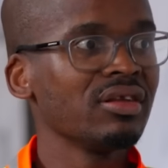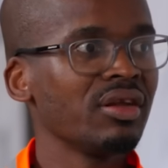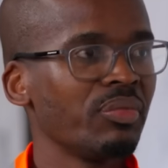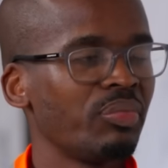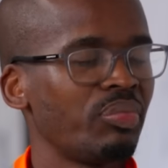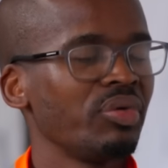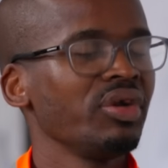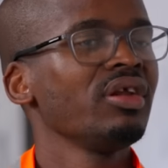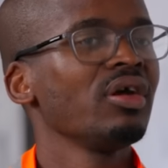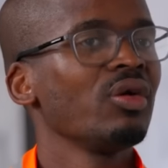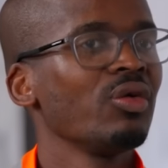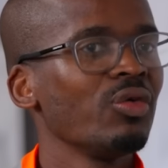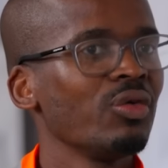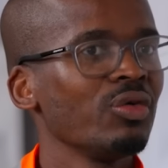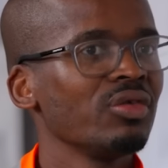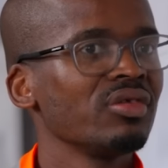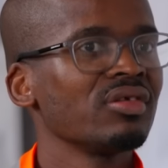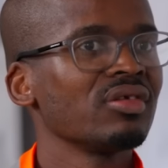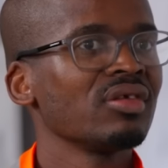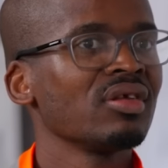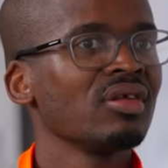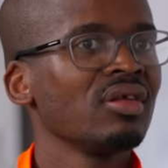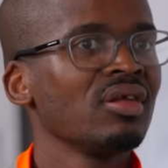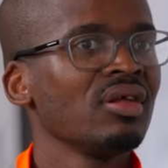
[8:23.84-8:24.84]
the breather
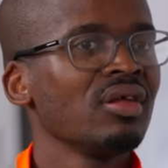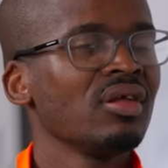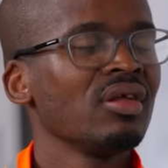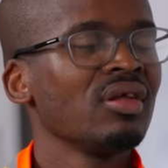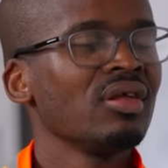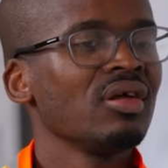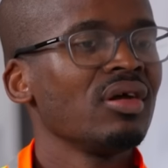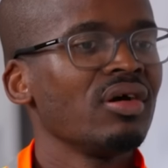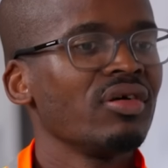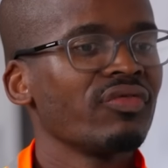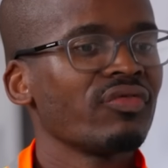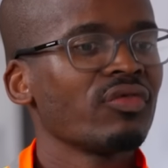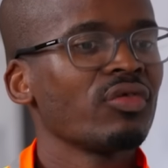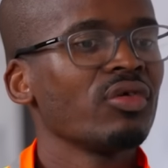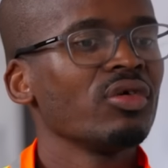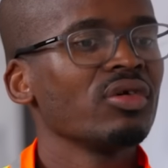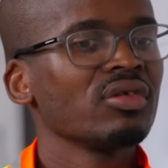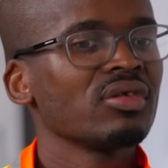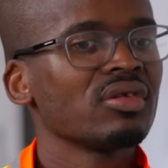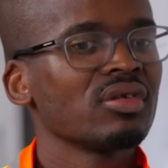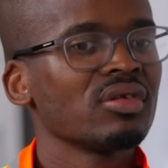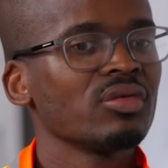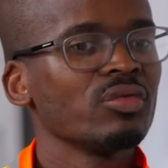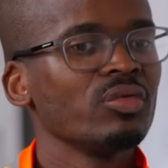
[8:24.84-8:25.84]
holes, of
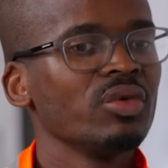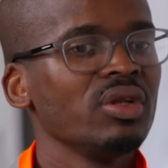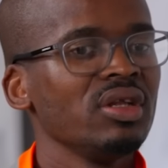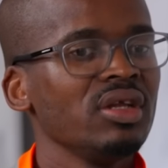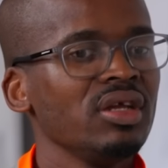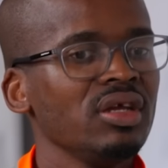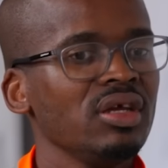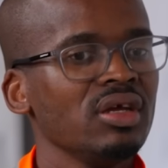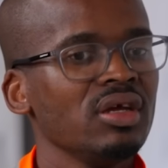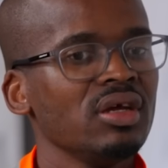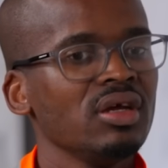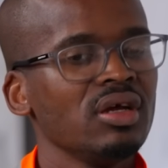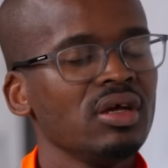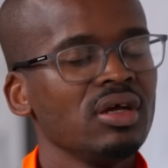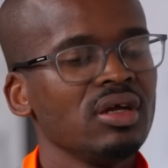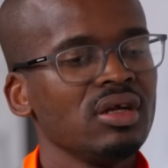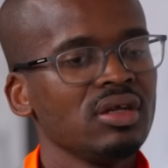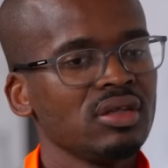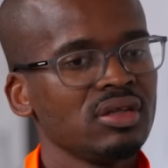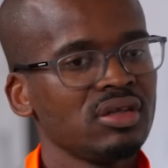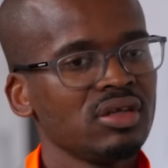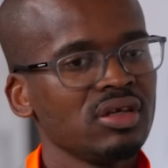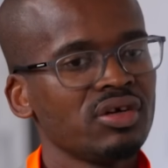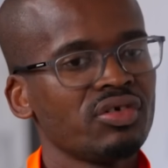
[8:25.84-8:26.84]
course,
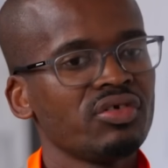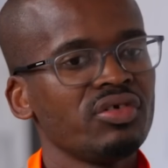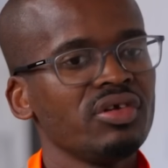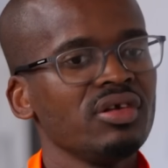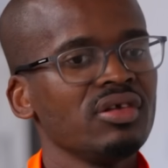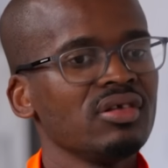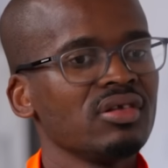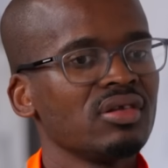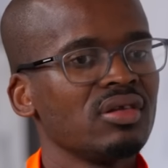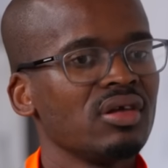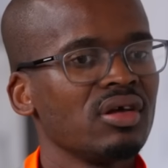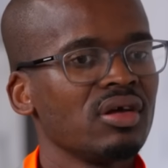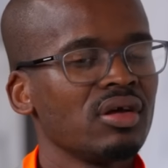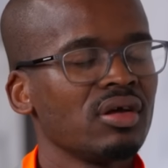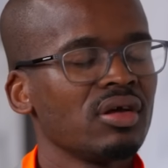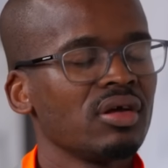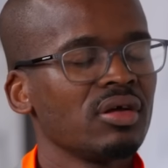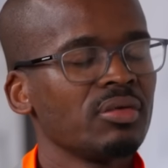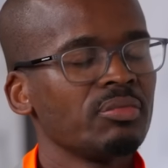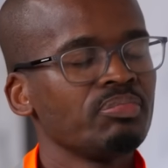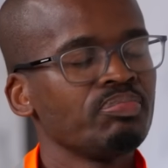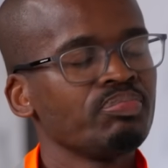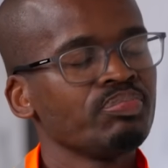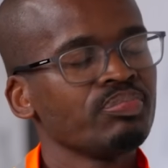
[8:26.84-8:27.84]
will decrease the
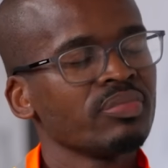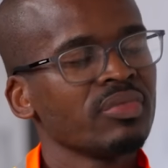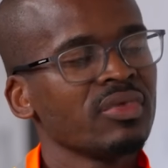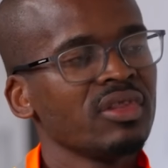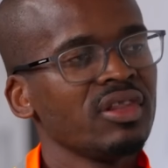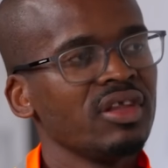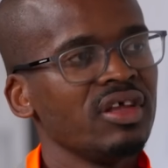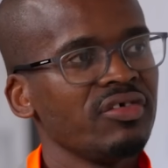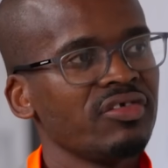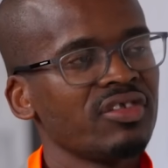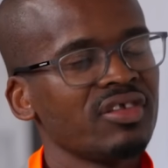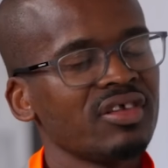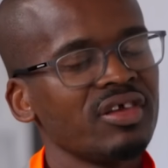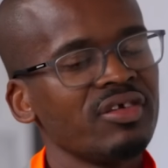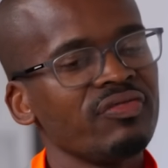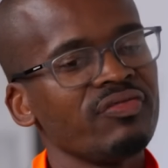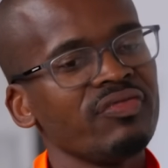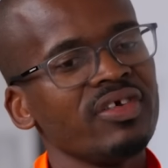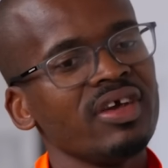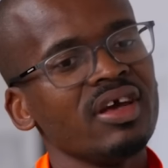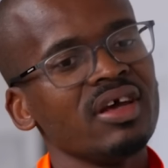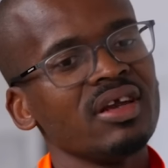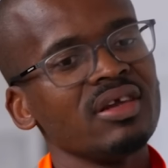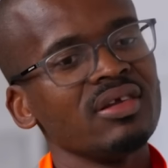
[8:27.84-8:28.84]

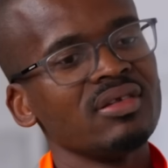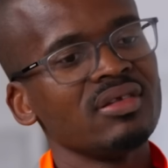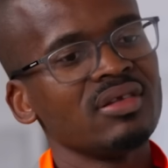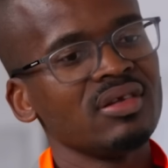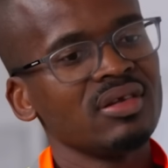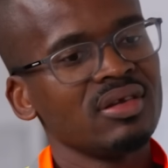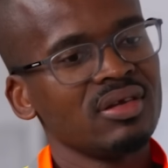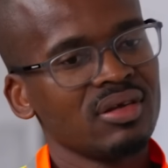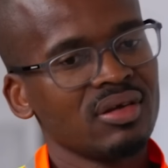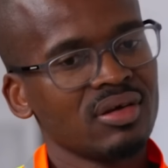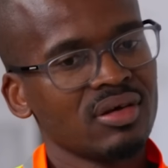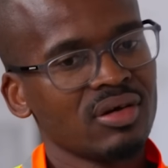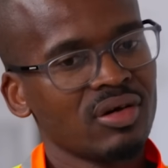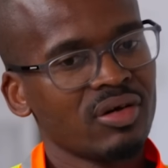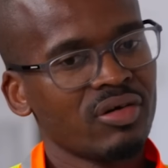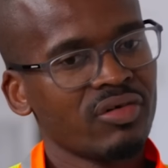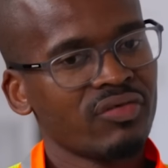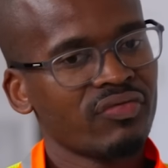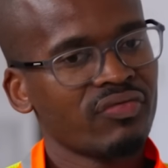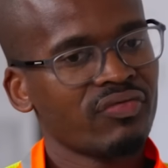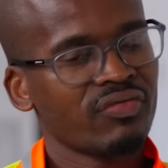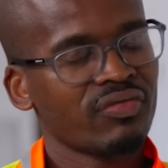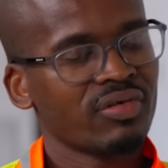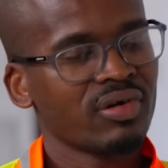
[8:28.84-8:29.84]
severity
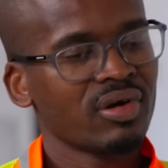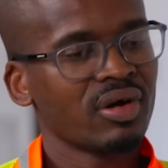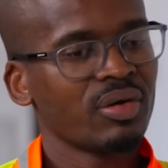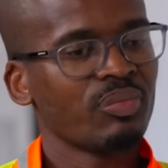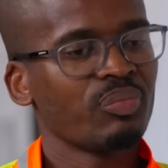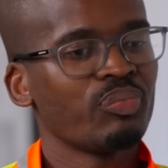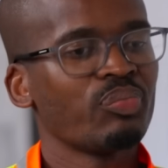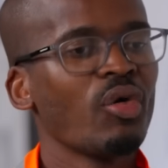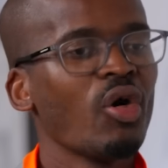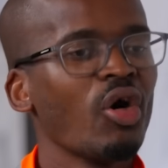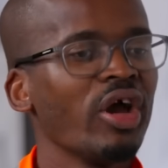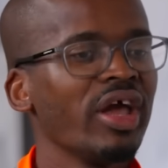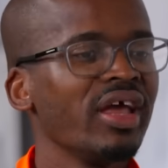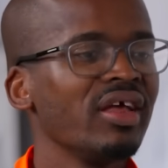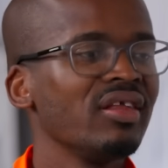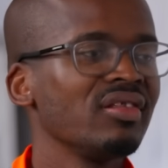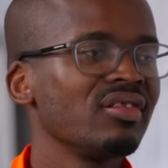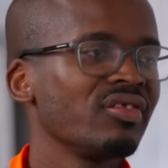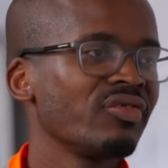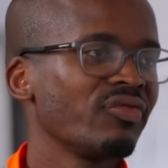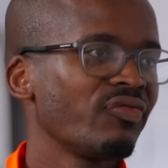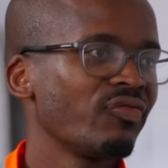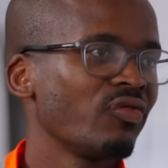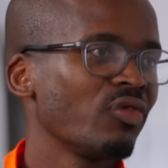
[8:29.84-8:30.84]
of buoyant
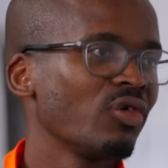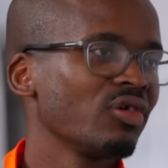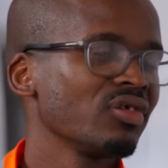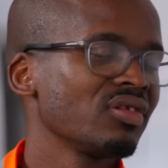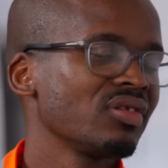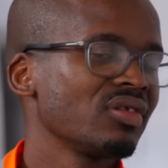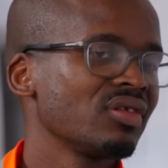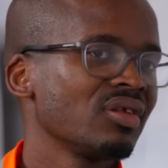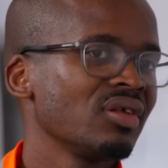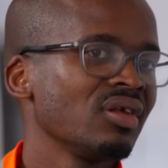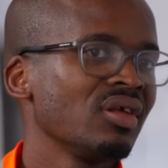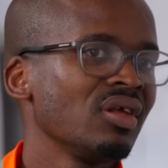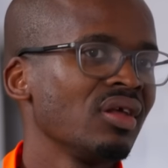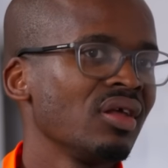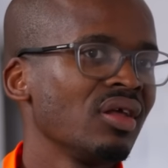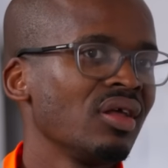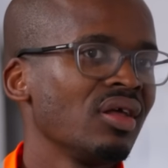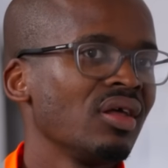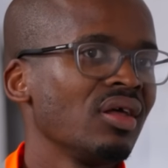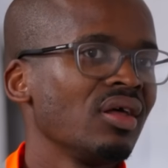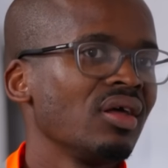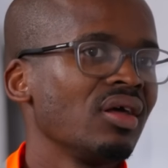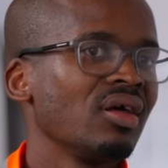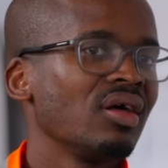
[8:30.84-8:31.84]
force
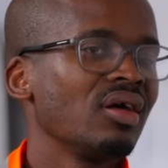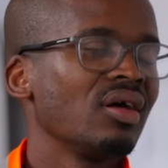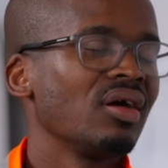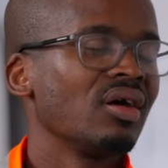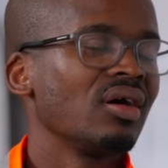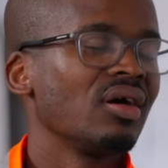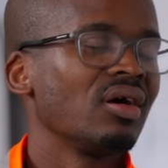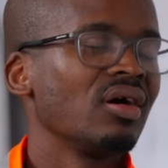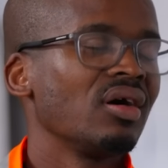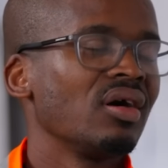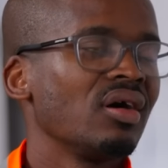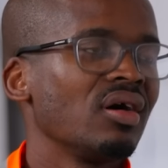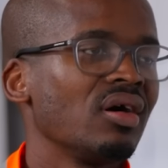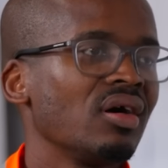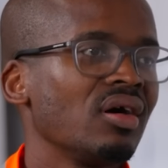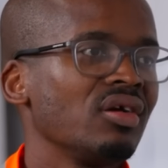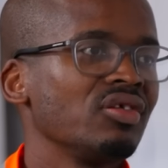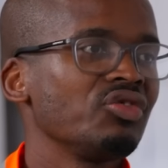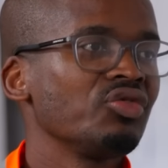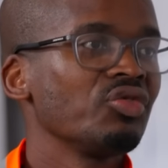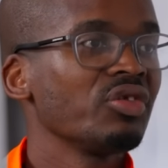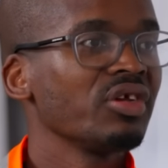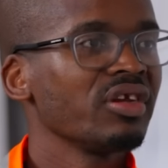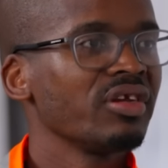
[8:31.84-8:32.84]

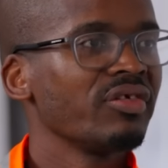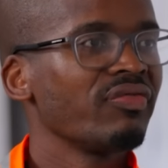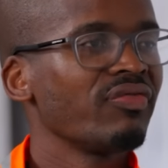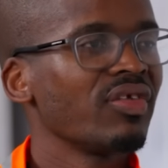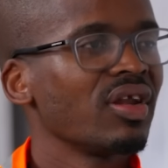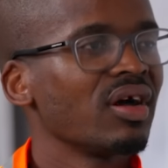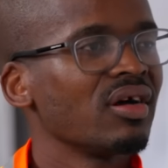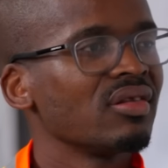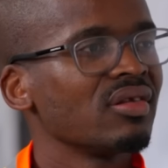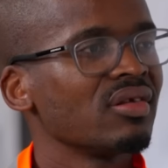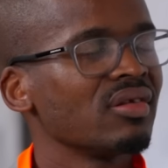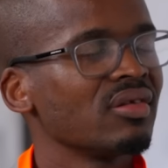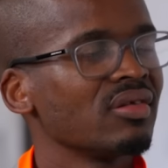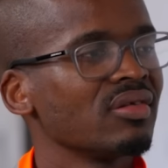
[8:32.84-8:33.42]
during the floods.